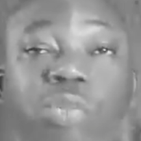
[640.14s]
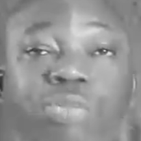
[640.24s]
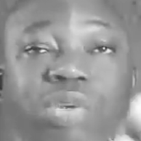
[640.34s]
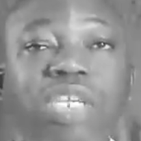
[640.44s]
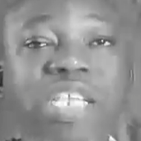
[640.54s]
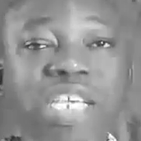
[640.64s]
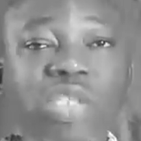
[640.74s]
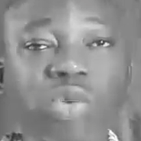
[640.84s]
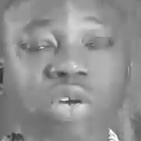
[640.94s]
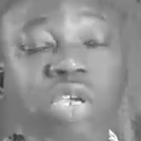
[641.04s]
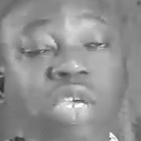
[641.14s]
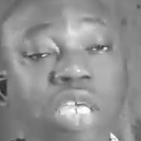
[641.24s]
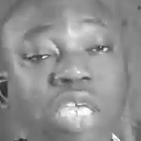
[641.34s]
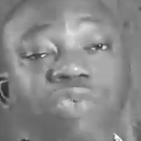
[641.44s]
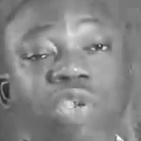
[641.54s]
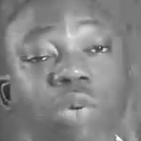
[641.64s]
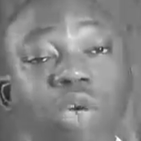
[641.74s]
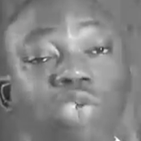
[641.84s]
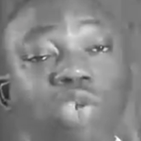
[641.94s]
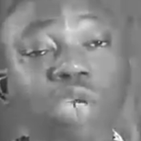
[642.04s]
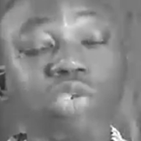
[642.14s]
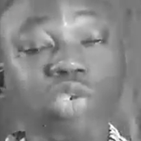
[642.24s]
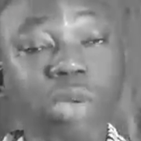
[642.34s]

So build a network. If you don't want to